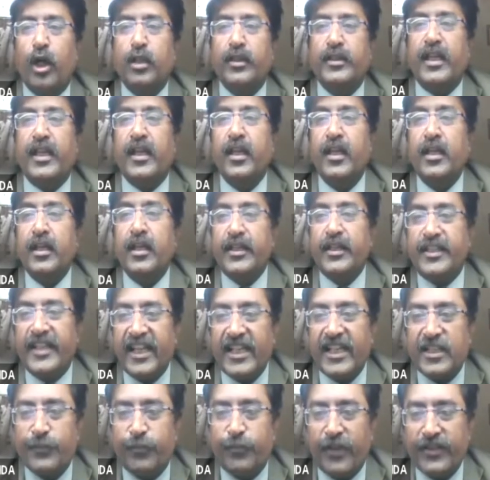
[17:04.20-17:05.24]
their
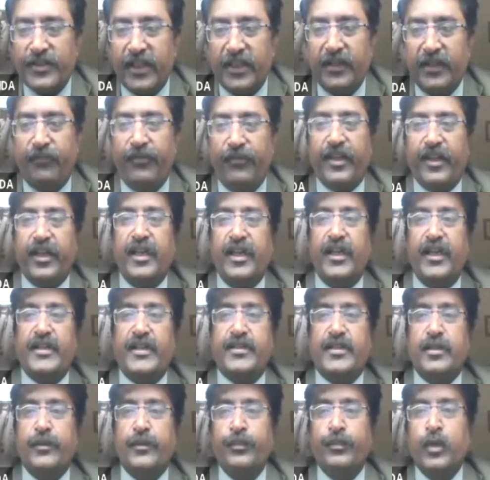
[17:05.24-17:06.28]
transfer
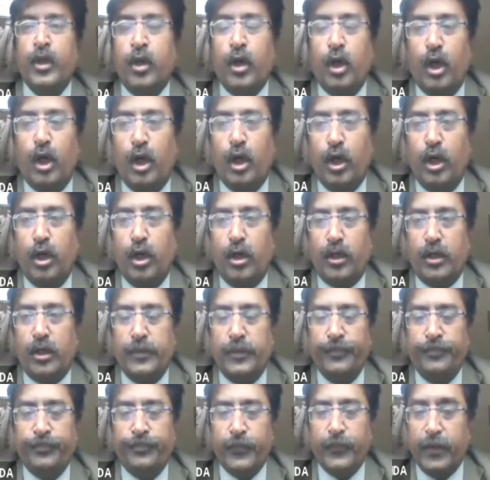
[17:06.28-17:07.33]
certificates or
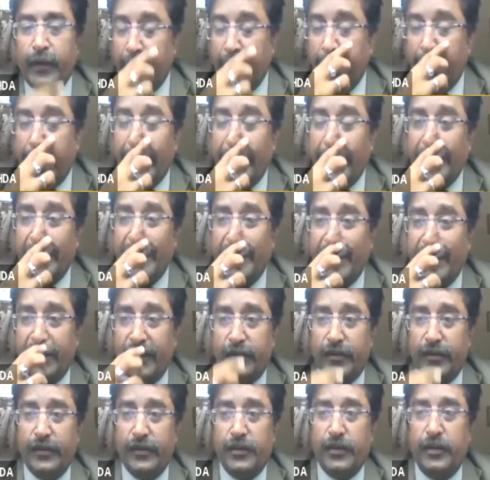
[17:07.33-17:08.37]

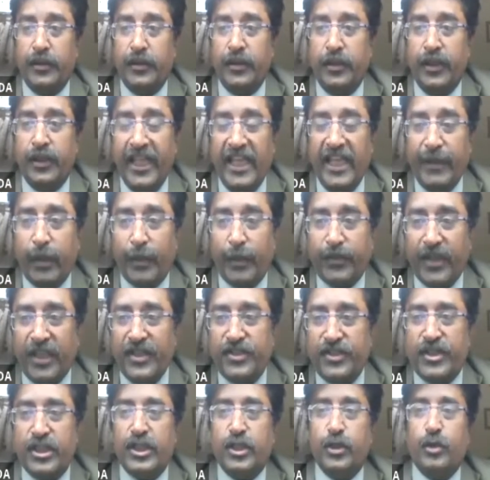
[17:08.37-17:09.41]
their name of the
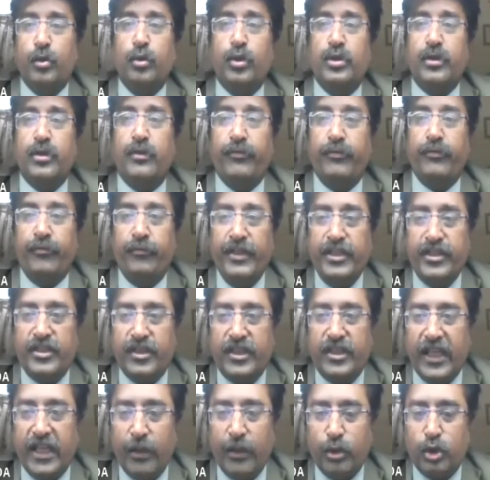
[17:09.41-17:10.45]
institute which
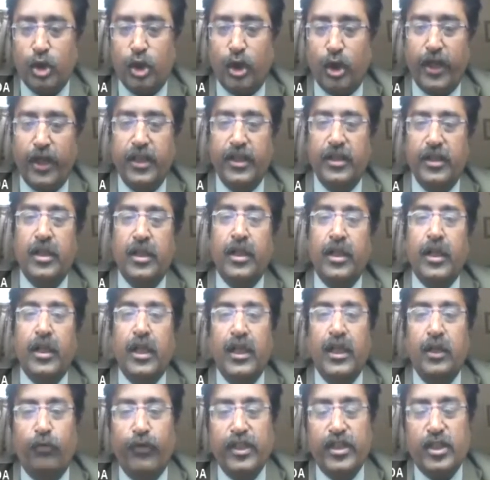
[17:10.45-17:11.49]
they have joined,
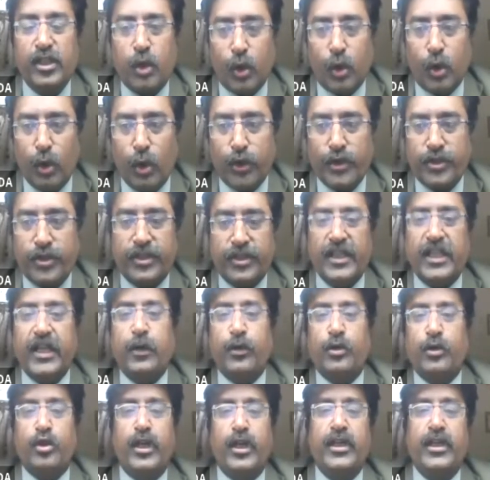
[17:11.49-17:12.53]
in which course they have
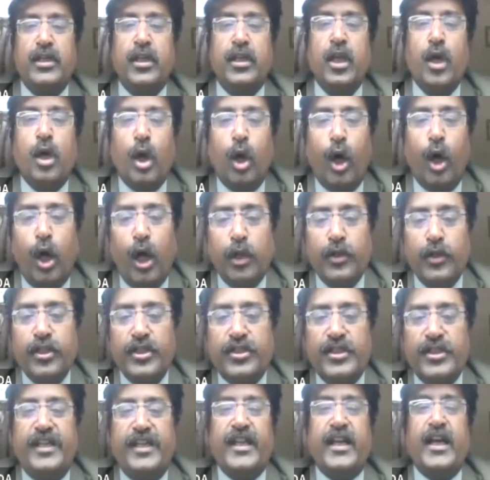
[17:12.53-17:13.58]
joined. All this
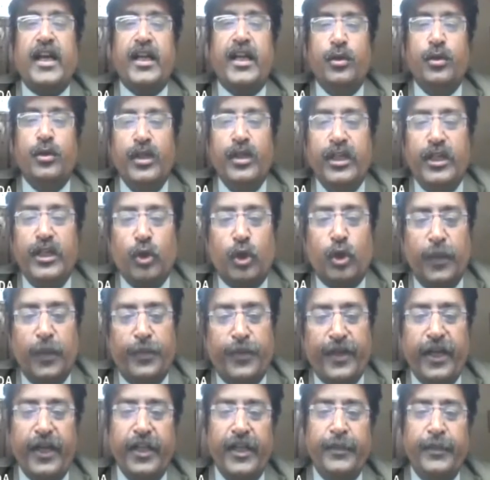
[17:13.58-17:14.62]
data you need to keep
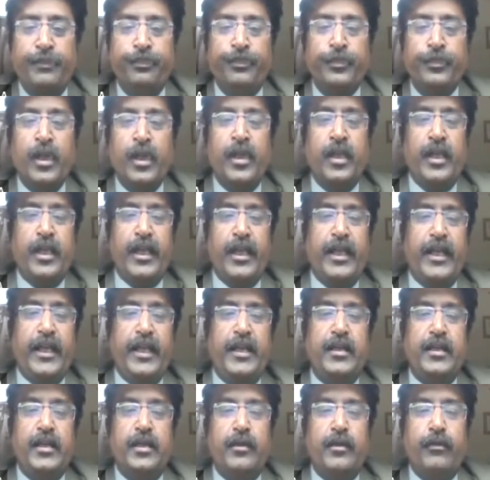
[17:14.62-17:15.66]
ready,
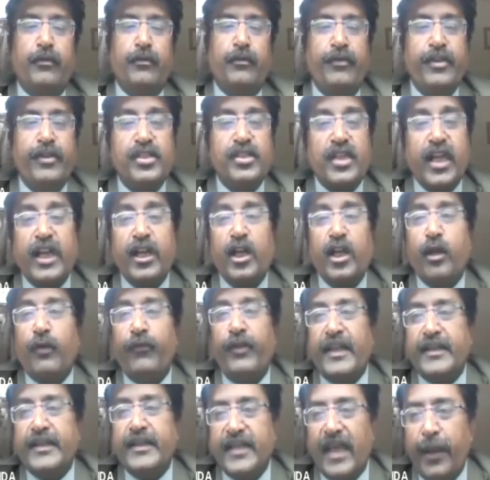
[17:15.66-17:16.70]
and which kind of
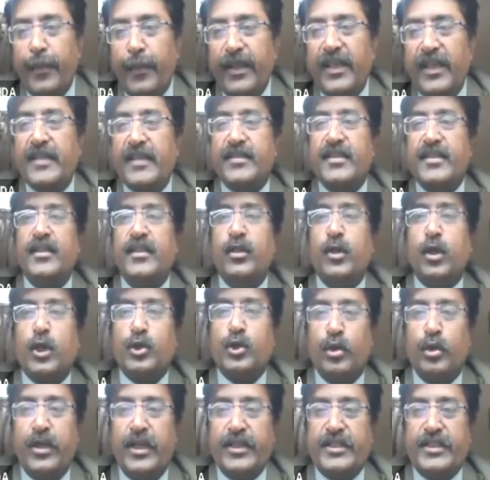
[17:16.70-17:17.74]
examination your
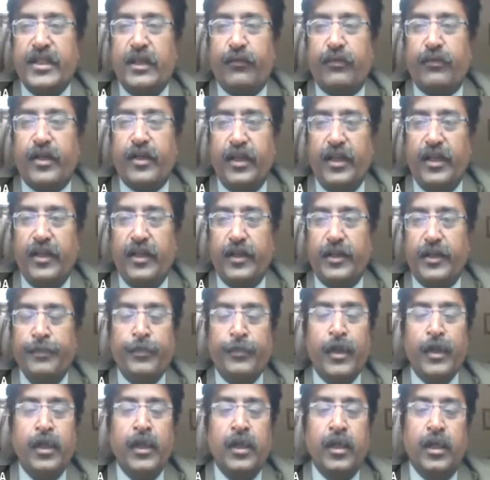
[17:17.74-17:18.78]
students have cleared,
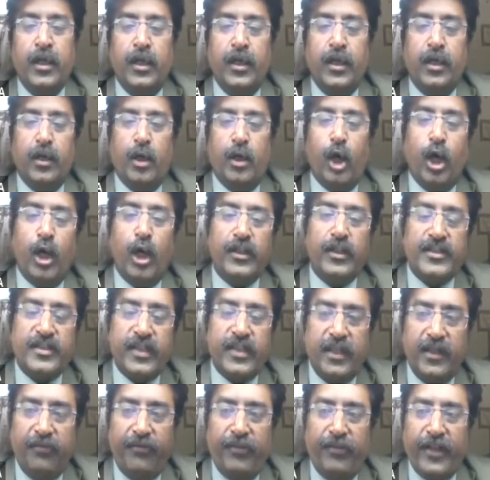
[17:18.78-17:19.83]
all the
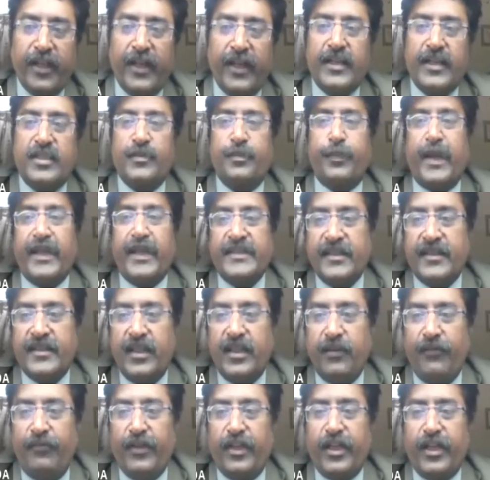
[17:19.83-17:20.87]
certificates, passing
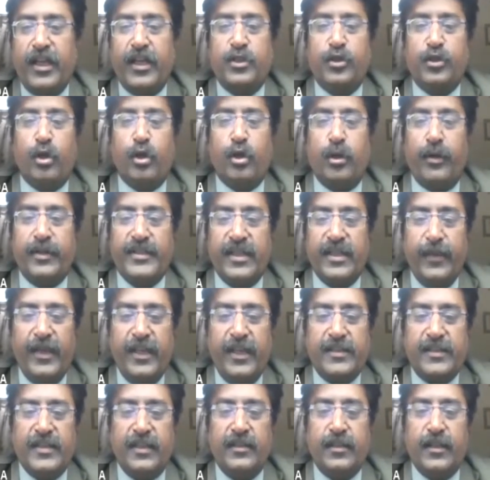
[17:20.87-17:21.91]
certificates or
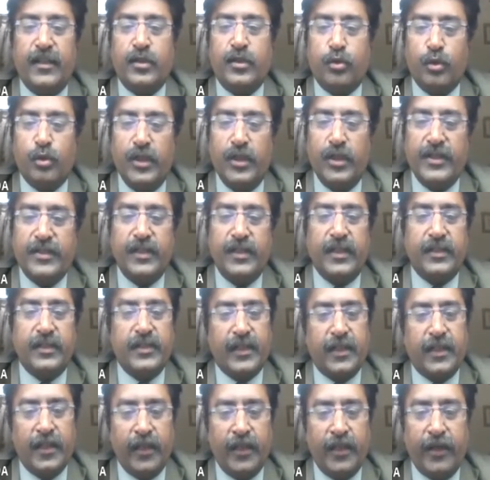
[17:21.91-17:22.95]
examination that students that
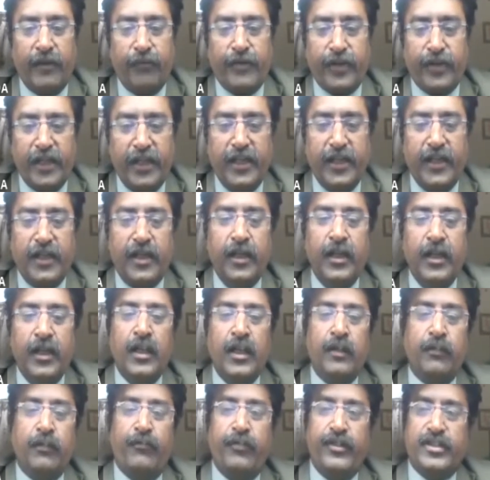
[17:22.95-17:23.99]
have cleared,
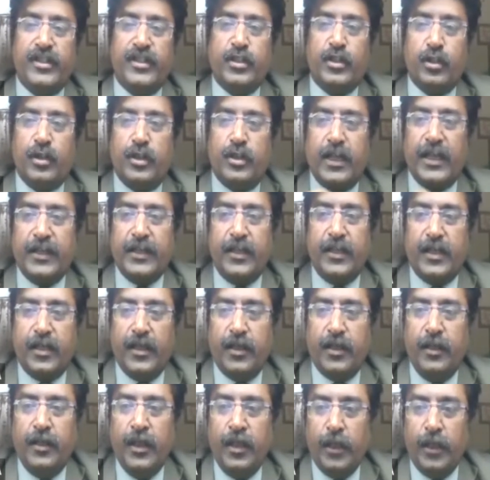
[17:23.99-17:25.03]
which is rather
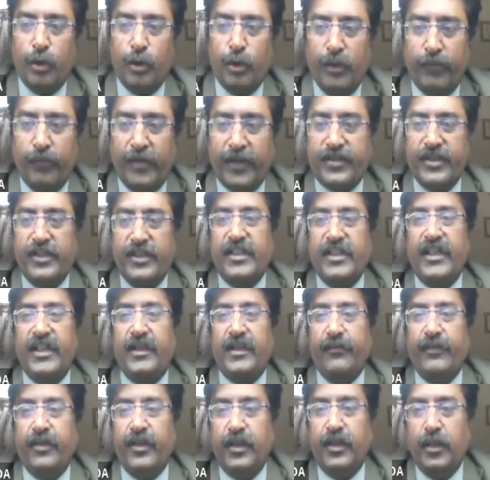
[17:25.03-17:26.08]
a university
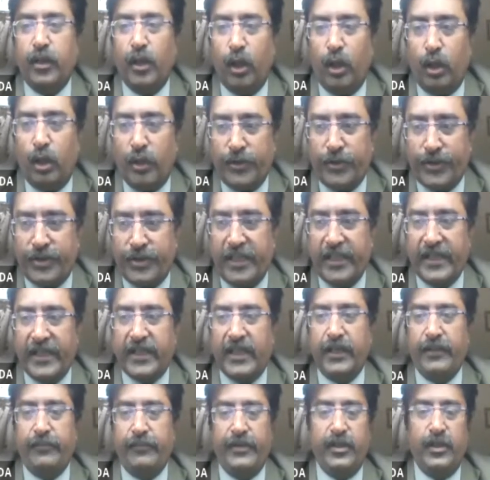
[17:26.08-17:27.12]
level or state
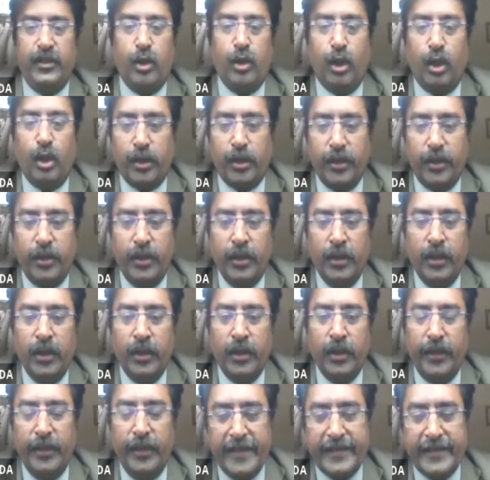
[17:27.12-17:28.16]
level or
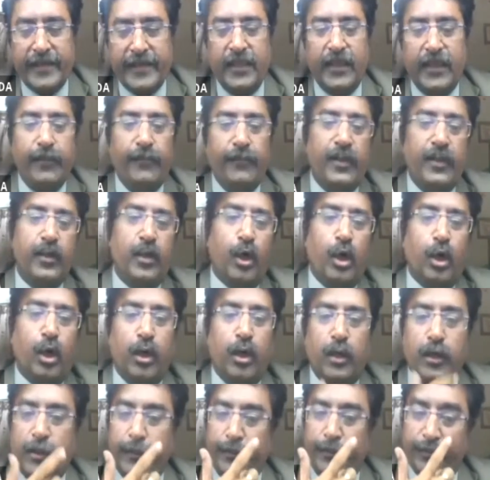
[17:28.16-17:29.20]
national level
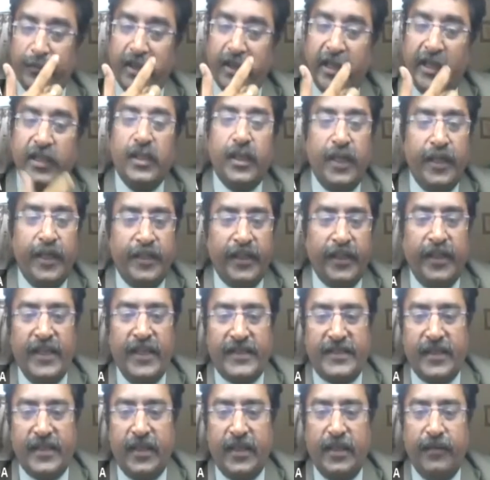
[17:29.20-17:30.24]
or an
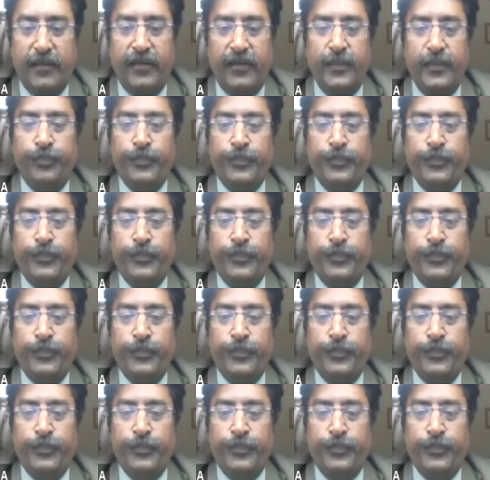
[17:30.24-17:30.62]
international level.